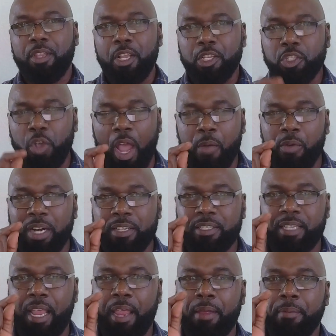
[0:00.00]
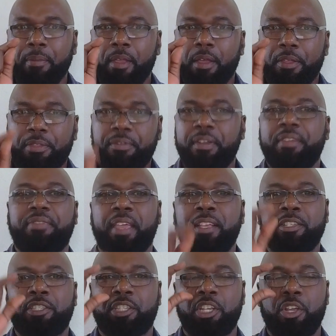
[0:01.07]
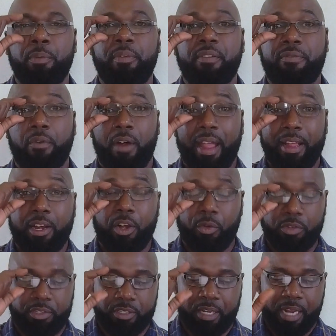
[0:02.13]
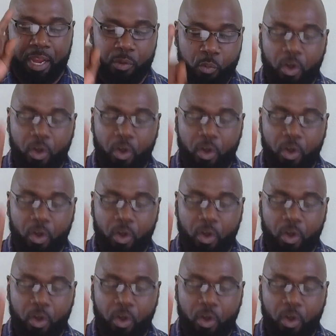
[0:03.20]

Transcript: So I want to say three things to you before I close tonight.